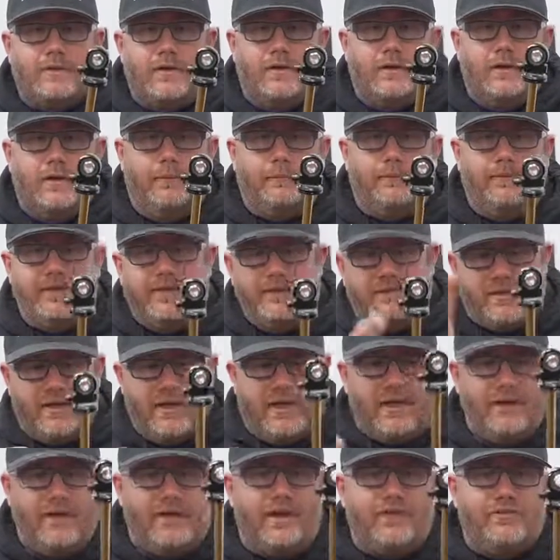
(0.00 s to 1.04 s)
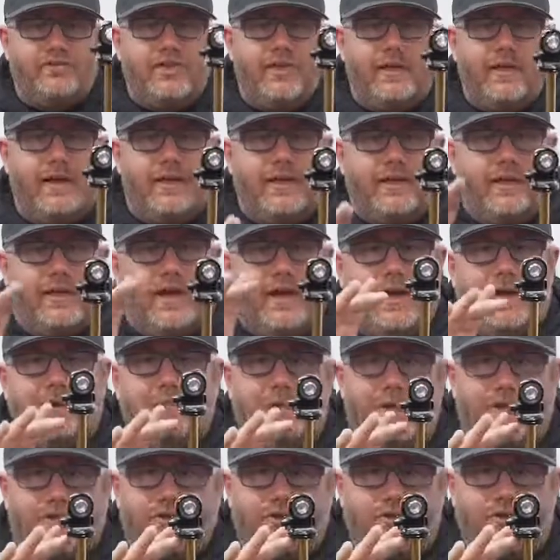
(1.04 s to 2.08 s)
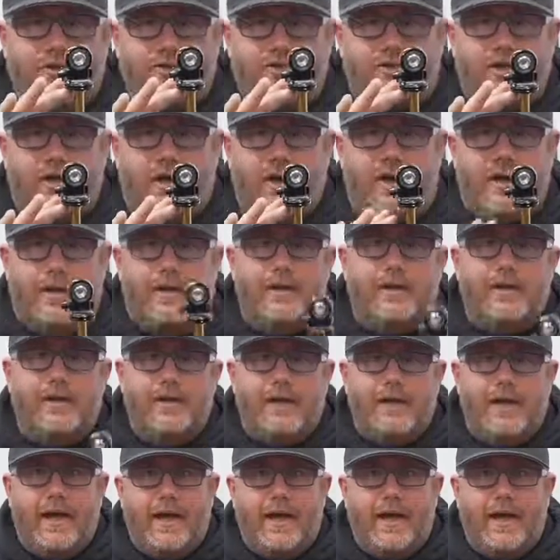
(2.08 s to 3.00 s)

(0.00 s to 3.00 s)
So that's kind of gives you an idea how to measure your shock,